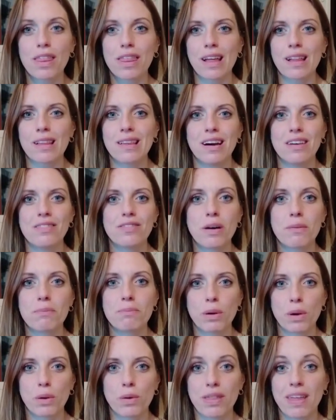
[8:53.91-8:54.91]
they love
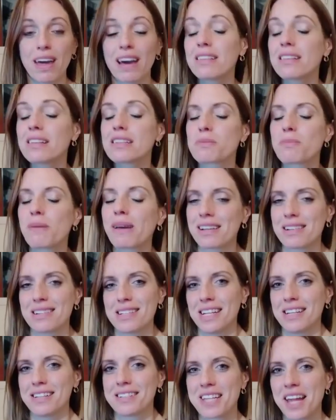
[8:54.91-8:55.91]
both. At least Meghan
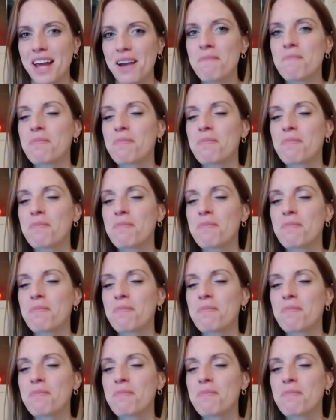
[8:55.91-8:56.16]
does.